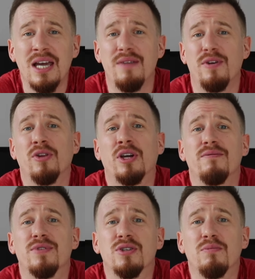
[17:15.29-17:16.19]
If you're
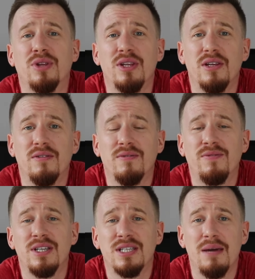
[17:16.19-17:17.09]
looking for something that
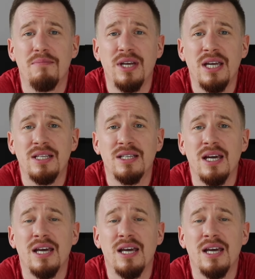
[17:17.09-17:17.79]
fits them needs,